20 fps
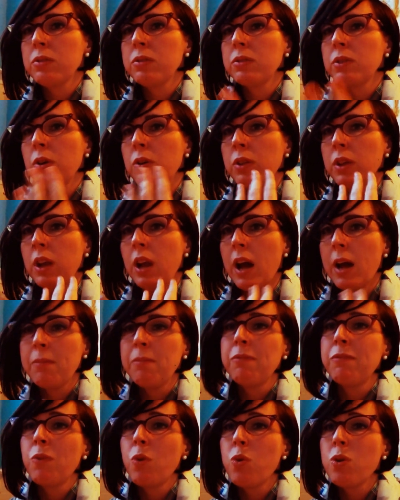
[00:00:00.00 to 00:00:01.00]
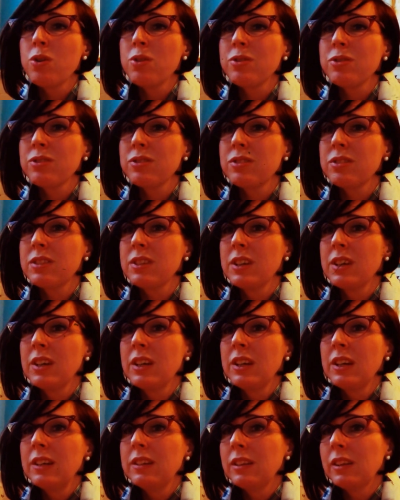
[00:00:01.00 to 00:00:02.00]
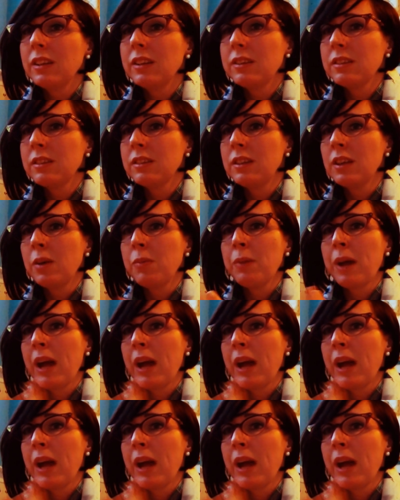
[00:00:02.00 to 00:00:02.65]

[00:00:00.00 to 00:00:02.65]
so that I'm forced to listen to Him.